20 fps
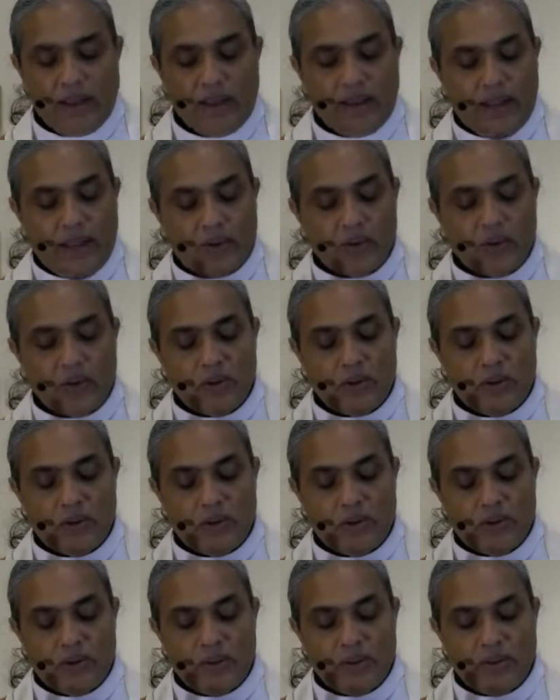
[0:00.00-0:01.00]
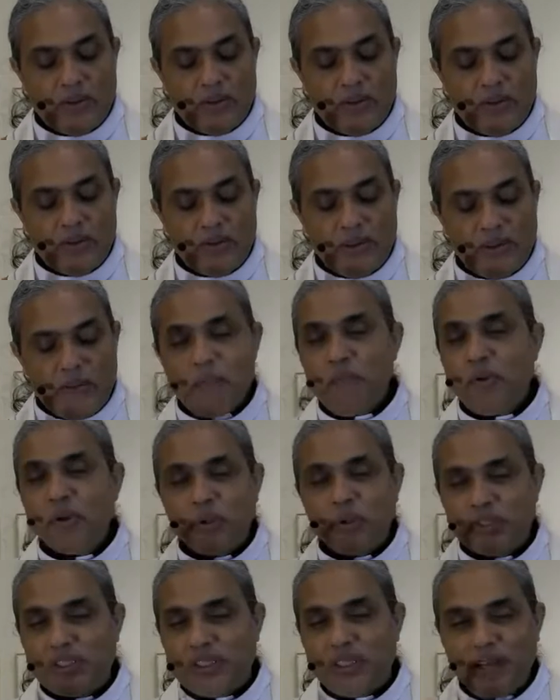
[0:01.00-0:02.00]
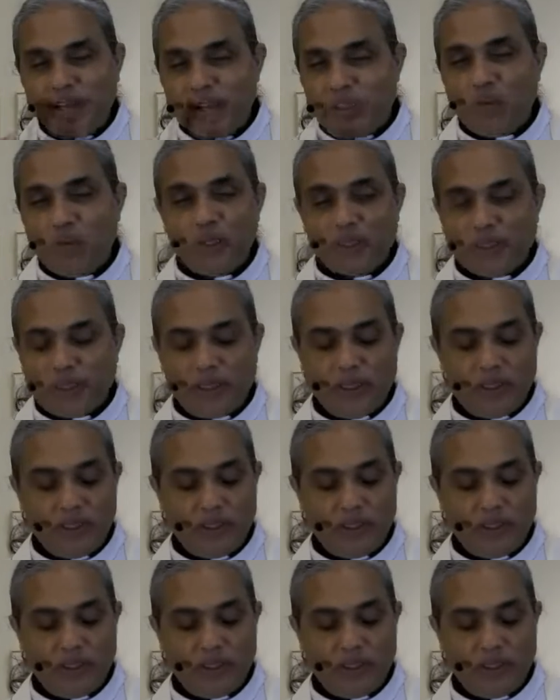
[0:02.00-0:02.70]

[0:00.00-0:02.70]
Now, remember you're dealing with